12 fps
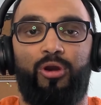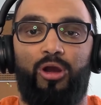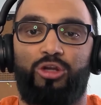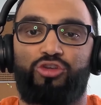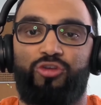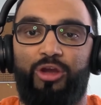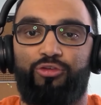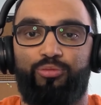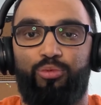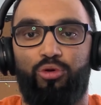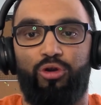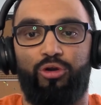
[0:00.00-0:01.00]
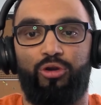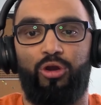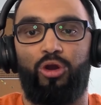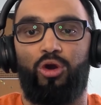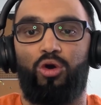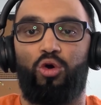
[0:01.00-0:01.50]
a transport
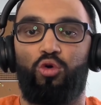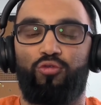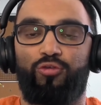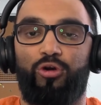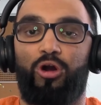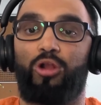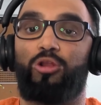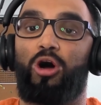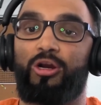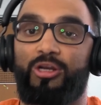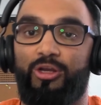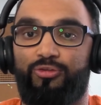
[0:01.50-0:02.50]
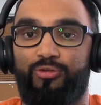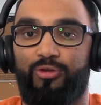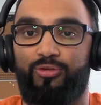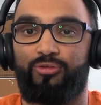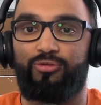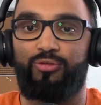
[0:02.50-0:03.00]
over a long
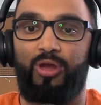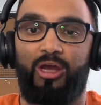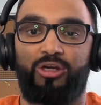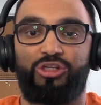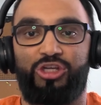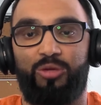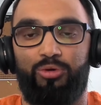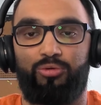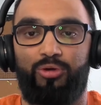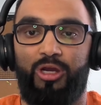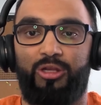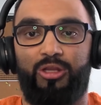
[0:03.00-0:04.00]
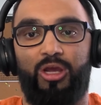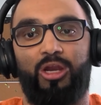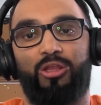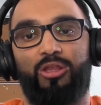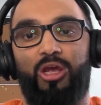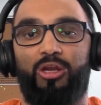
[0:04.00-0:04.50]
distance at a cheaper rate, and
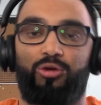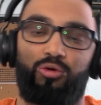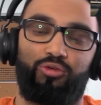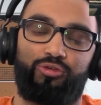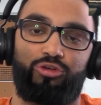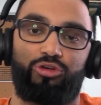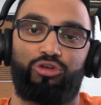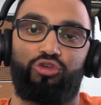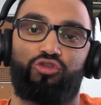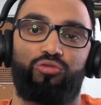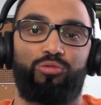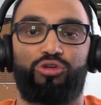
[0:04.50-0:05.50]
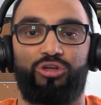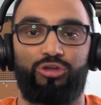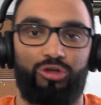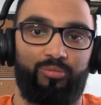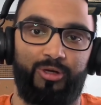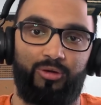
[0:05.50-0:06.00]
it goes into your distribution
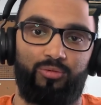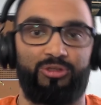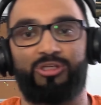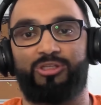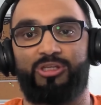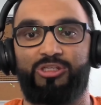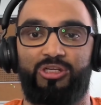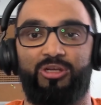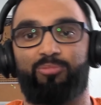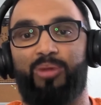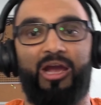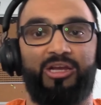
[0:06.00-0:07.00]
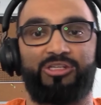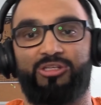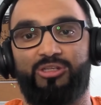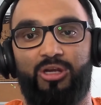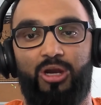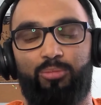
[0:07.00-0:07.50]
terminal, which essentially packages
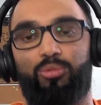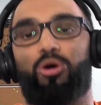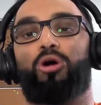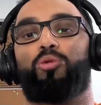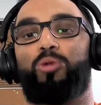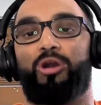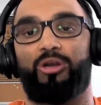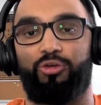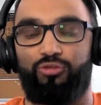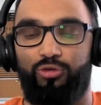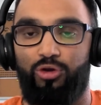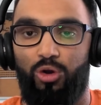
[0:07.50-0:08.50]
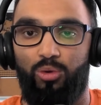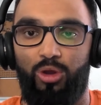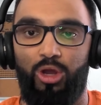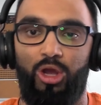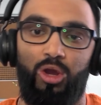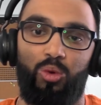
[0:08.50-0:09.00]
it up on where it needs to go.
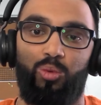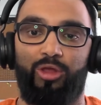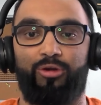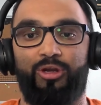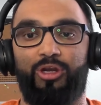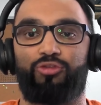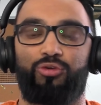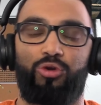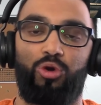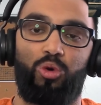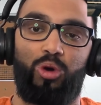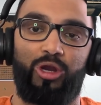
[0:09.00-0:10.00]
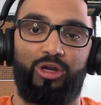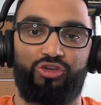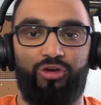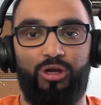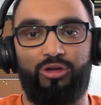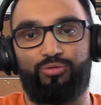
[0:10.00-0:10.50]
Whether it needs to go on a
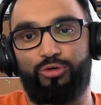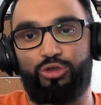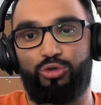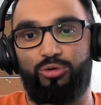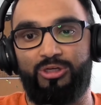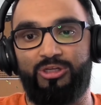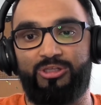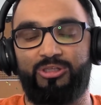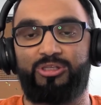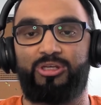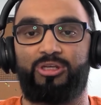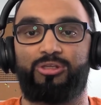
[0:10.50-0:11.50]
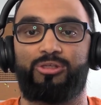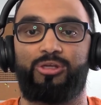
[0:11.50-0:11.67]
truck for short distances,